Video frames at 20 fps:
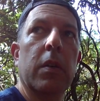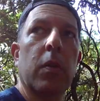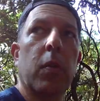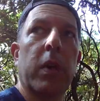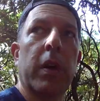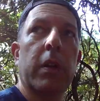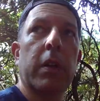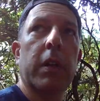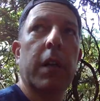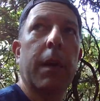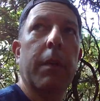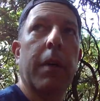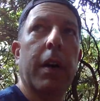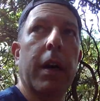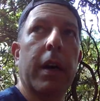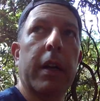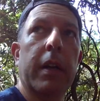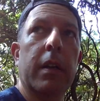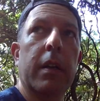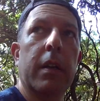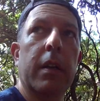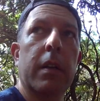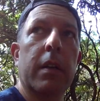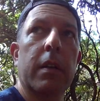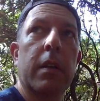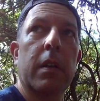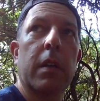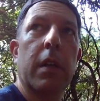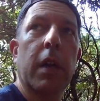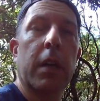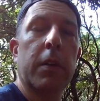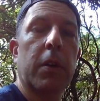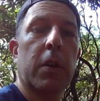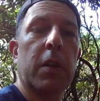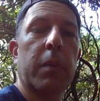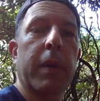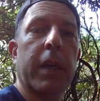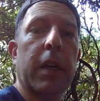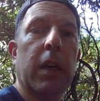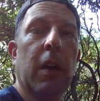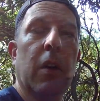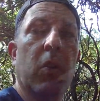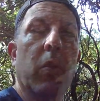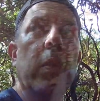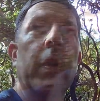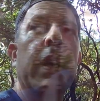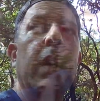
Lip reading: wintertime hike. I'll turn you back on when